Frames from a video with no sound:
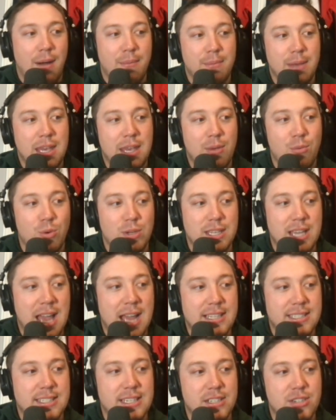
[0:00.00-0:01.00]
He
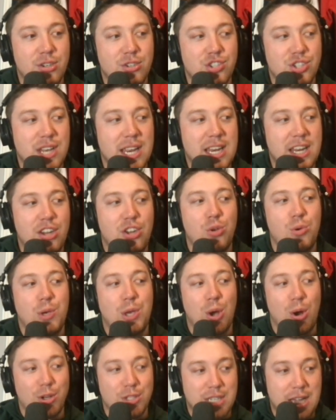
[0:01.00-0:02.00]
had 682
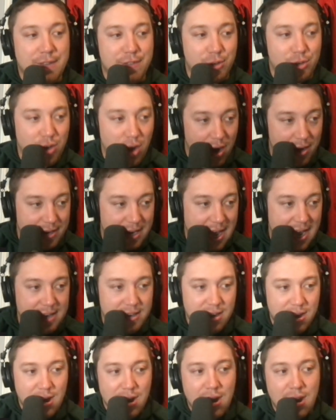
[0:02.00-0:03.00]
yards after contact,